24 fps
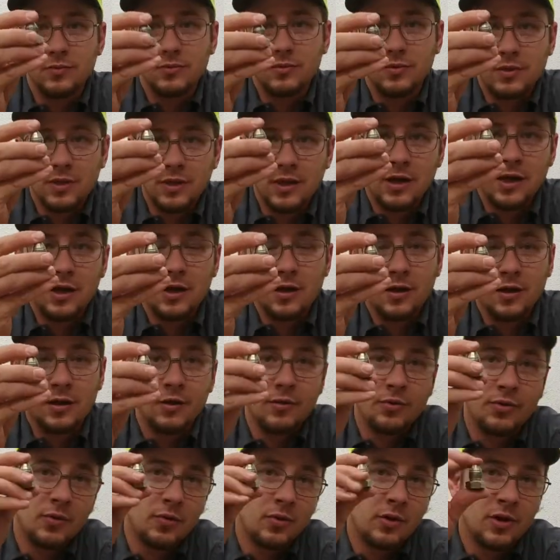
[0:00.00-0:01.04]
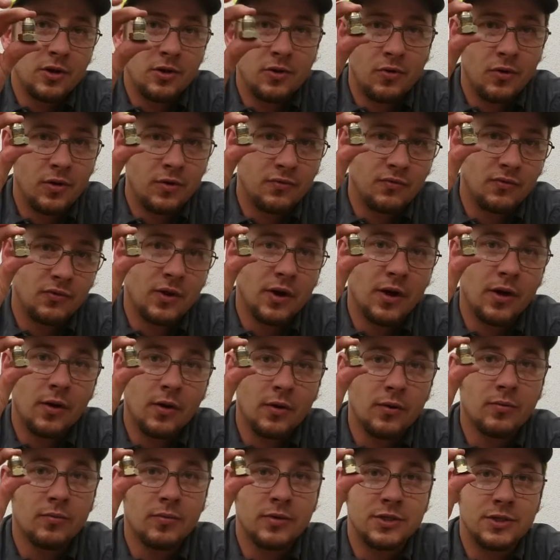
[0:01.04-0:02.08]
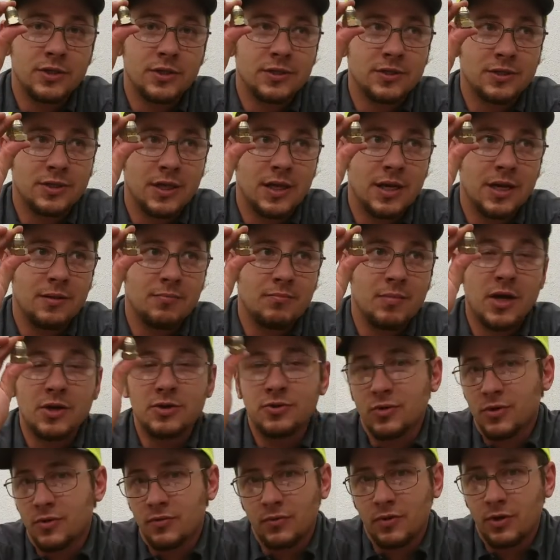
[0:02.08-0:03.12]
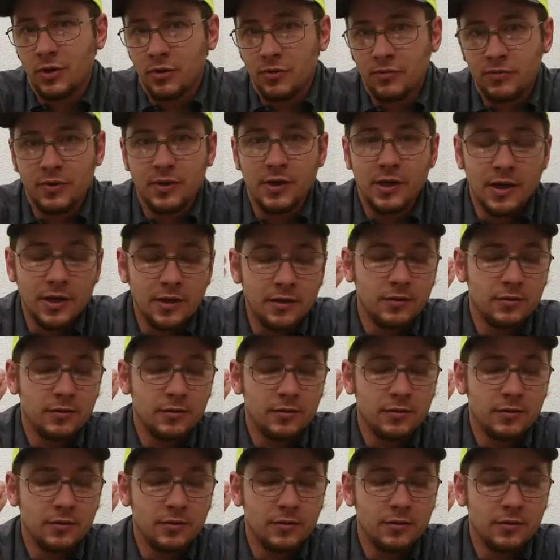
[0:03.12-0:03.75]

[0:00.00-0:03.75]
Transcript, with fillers: 30 degree flare, which is a metric flare fitting.